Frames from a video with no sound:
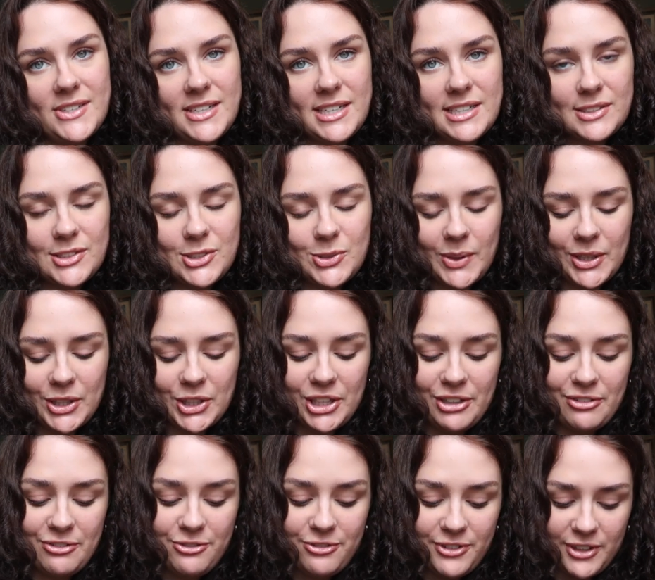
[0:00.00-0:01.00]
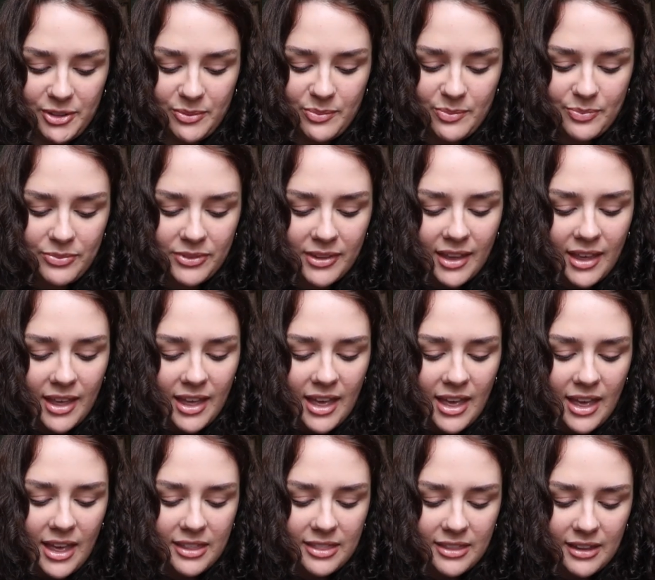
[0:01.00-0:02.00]
here, so I couldn't film.
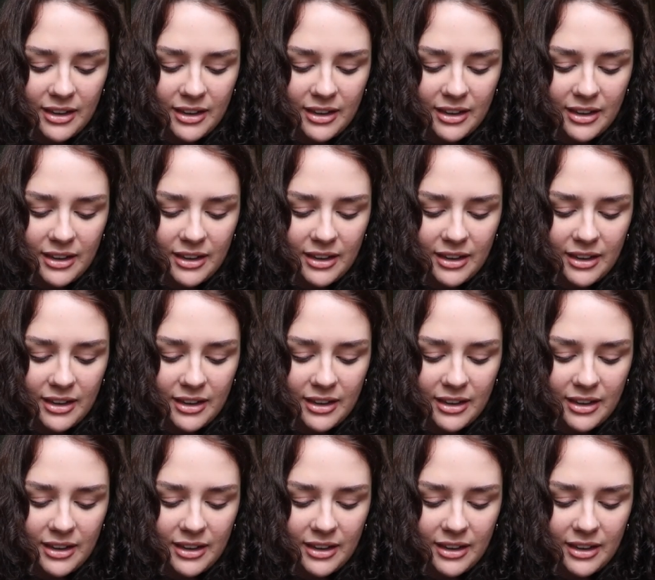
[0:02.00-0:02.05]
And